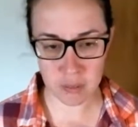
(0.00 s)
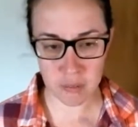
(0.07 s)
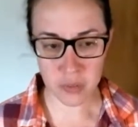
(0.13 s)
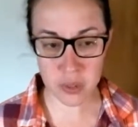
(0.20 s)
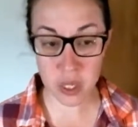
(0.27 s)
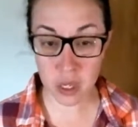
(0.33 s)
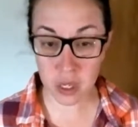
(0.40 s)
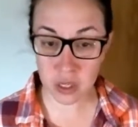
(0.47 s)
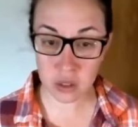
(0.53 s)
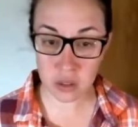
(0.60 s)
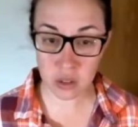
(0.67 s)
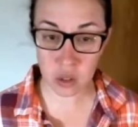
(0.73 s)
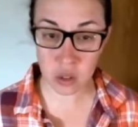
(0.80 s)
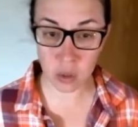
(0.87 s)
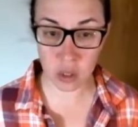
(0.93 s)

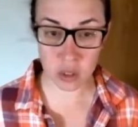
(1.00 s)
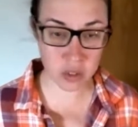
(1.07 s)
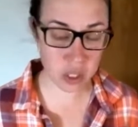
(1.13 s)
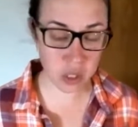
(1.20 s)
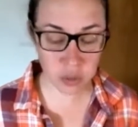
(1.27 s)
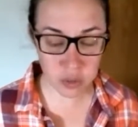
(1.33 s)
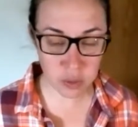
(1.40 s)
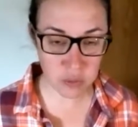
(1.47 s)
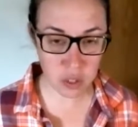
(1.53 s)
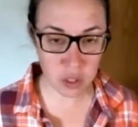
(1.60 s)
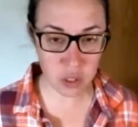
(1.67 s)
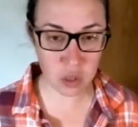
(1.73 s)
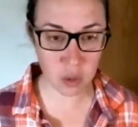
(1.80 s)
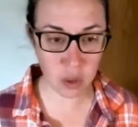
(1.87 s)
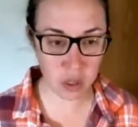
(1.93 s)
10 URLs, 10 or
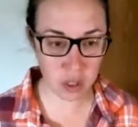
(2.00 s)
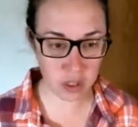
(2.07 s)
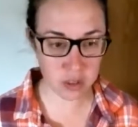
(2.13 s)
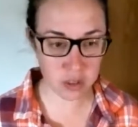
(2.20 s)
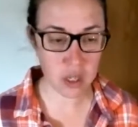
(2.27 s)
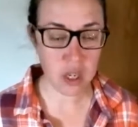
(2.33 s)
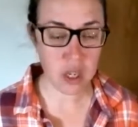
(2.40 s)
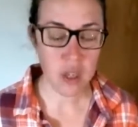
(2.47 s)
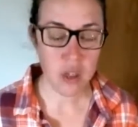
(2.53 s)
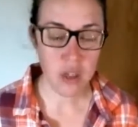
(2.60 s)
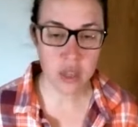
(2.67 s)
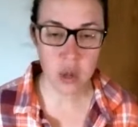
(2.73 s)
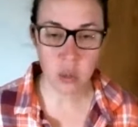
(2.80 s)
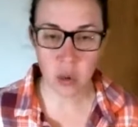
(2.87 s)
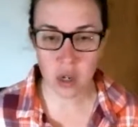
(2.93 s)
15 URLs
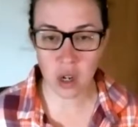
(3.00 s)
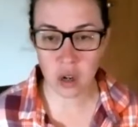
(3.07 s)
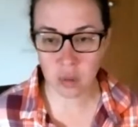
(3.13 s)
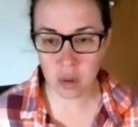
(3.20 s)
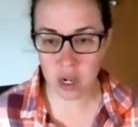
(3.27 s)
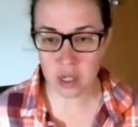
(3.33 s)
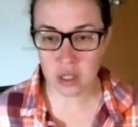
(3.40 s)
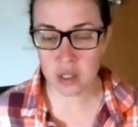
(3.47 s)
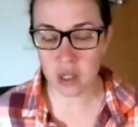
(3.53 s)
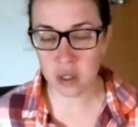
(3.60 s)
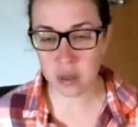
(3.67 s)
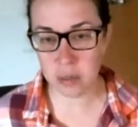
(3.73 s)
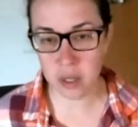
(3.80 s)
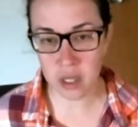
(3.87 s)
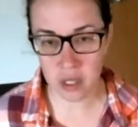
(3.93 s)
that were not ranked
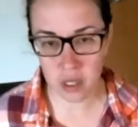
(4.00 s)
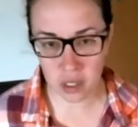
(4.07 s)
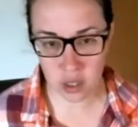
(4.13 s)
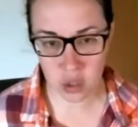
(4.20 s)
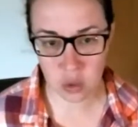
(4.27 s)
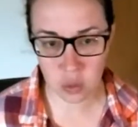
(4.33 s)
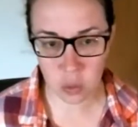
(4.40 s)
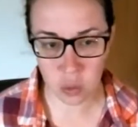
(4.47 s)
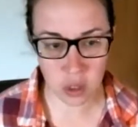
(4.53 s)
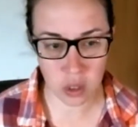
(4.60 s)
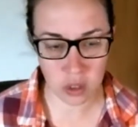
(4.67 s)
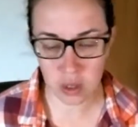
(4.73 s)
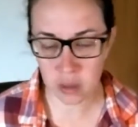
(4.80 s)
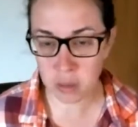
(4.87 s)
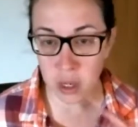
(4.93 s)
on page 1,
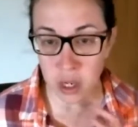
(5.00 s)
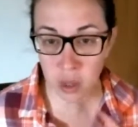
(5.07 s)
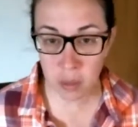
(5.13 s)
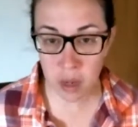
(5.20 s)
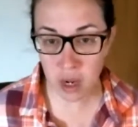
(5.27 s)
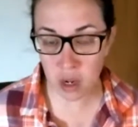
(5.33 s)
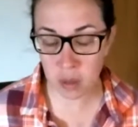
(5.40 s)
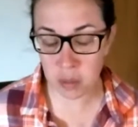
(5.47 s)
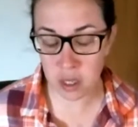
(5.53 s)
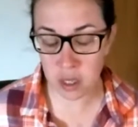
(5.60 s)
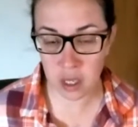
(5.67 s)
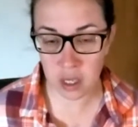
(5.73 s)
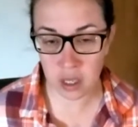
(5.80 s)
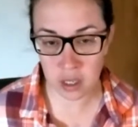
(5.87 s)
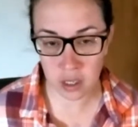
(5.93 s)
that may or may not be
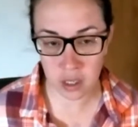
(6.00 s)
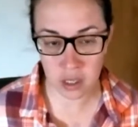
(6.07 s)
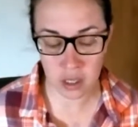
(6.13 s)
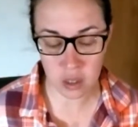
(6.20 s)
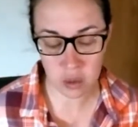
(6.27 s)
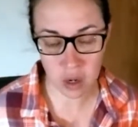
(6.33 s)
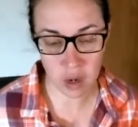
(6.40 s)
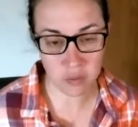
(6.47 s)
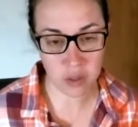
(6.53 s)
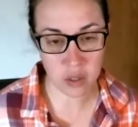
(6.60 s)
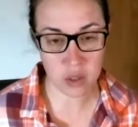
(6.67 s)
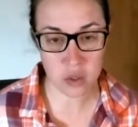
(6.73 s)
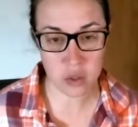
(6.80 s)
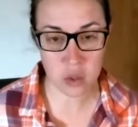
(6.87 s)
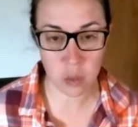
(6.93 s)
getting any traffic.
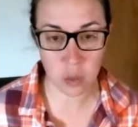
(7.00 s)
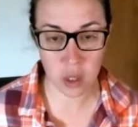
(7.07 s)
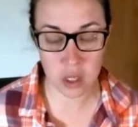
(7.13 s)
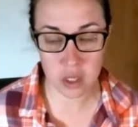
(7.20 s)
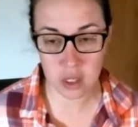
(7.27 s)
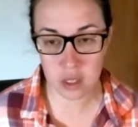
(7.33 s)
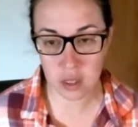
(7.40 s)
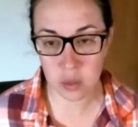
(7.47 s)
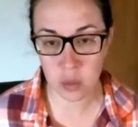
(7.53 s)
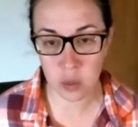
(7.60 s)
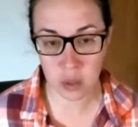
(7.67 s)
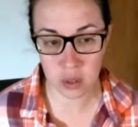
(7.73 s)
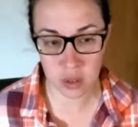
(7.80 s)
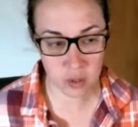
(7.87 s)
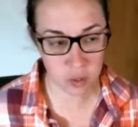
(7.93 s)
And so what I did
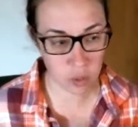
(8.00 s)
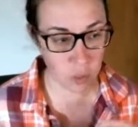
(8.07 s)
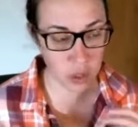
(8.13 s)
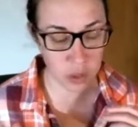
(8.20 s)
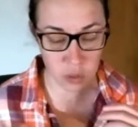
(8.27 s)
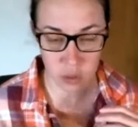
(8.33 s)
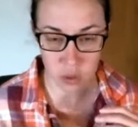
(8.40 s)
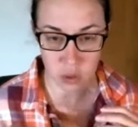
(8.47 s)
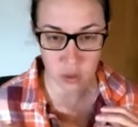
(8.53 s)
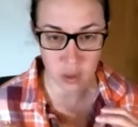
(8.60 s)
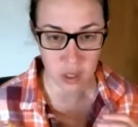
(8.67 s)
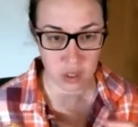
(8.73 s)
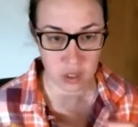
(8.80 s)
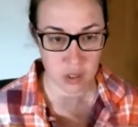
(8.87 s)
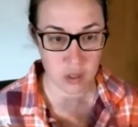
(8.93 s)
was went through
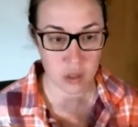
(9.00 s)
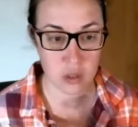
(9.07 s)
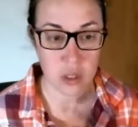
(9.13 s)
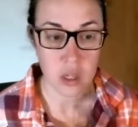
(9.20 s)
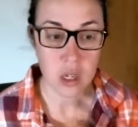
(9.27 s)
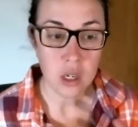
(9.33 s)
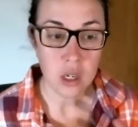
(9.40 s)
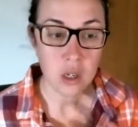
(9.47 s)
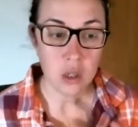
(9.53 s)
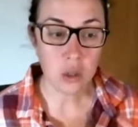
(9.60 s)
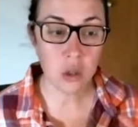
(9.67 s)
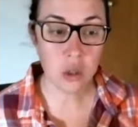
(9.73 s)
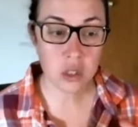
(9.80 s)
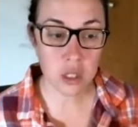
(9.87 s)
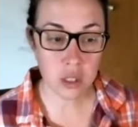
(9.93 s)
and just
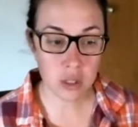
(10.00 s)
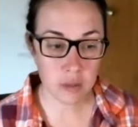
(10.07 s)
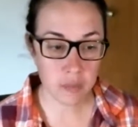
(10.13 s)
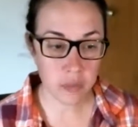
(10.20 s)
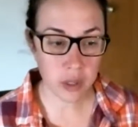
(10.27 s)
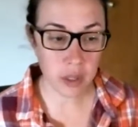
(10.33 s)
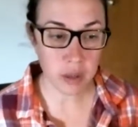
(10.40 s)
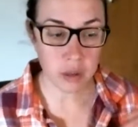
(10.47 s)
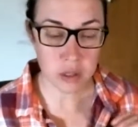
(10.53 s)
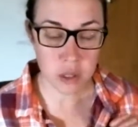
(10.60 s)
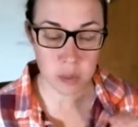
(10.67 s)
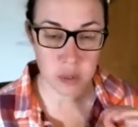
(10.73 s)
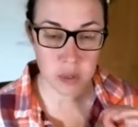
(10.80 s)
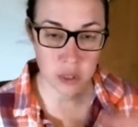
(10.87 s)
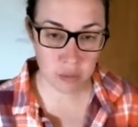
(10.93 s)
looked at the
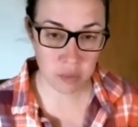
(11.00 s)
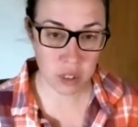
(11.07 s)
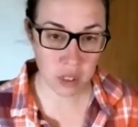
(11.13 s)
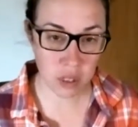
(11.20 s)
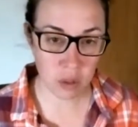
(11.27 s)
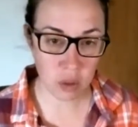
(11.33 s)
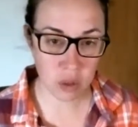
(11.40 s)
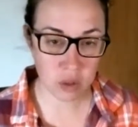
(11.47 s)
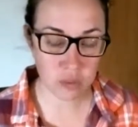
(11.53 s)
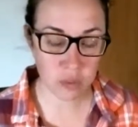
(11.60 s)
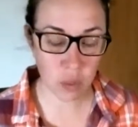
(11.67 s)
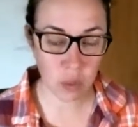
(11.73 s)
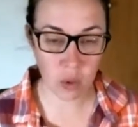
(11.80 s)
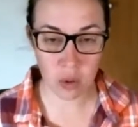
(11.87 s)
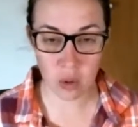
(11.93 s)
specific keywords
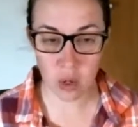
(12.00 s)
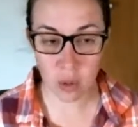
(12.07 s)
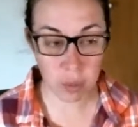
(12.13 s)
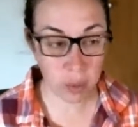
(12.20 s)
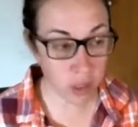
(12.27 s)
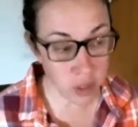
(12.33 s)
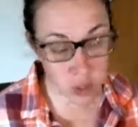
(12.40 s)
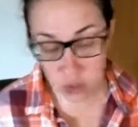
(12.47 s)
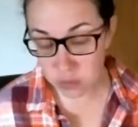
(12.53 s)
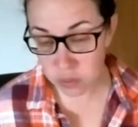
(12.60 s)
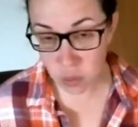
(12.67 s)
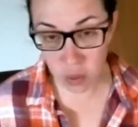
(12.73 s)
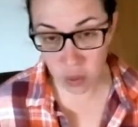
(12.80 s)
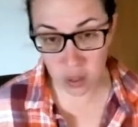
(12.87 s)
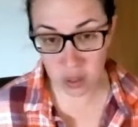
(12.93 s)
for a bunch of
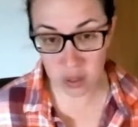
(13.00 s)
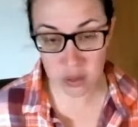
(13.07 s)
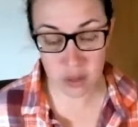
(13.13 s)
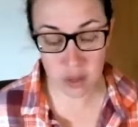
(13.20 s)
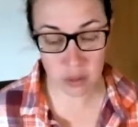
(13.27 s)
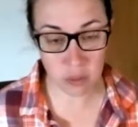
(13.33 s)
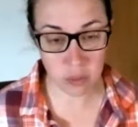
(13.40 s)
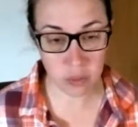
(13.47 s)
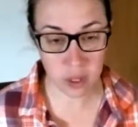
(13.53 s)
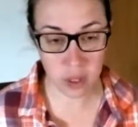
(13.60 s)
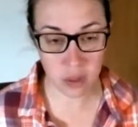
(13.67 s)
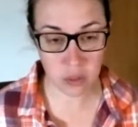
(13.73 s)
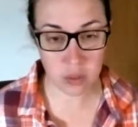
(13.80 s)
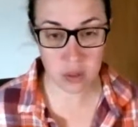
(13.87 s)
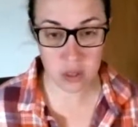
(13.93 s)
URLs and
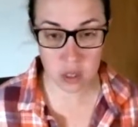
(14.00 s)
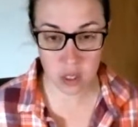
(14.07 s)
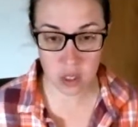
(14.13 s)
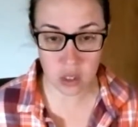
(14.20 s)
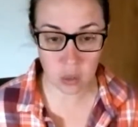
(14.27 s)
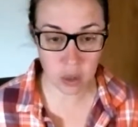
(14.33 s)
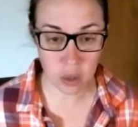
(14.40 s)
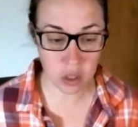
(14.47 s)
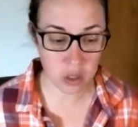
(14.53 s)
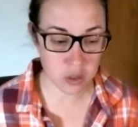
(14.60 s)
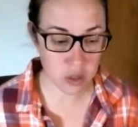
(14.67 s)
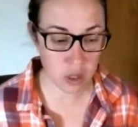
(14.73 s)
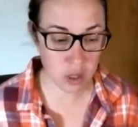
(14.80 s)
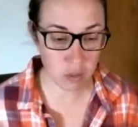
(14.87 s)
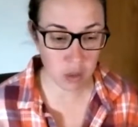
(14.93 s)
found 10 URLs
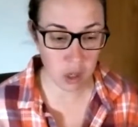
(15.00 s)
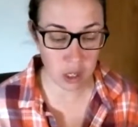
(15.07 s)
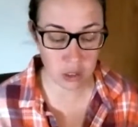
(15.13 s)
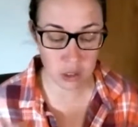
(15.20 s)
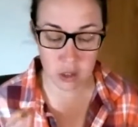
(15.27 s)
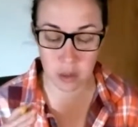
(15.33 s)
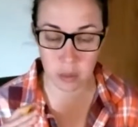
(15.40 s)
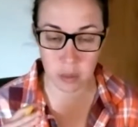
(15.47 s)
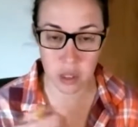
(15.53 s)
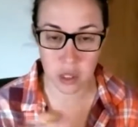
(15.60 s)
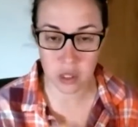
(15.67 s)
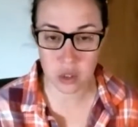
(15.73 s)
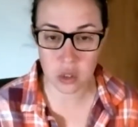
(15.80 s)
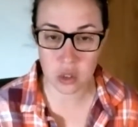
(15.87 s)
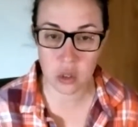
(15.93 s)
that ranked on
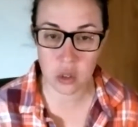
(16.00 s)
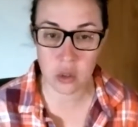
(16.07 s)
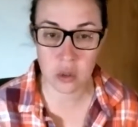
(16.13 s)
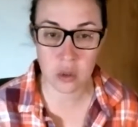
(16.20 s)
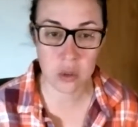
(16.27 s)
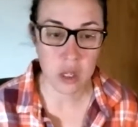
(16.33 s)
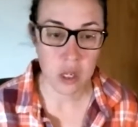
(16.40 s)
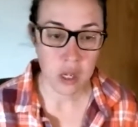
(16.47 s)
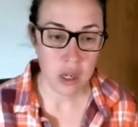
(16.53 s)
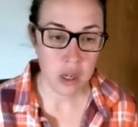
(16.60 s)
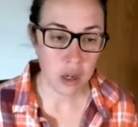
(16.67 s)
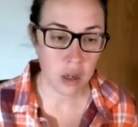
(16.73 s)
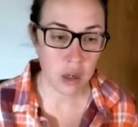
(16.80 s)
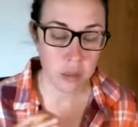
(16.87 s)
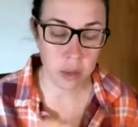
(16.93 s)
page 2,
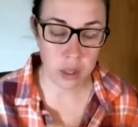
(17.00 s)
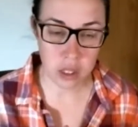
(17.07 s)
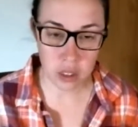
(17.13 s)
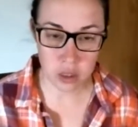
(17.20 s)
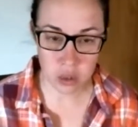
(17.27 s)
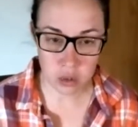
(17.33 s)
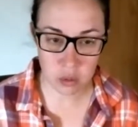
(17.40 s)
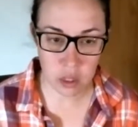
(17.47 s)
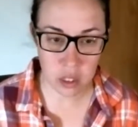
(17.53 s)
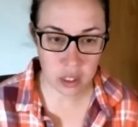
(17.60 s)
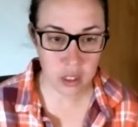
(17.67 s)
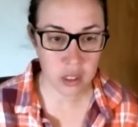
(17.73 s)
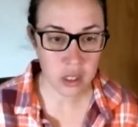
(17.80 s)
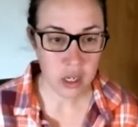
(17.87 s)
on page 3,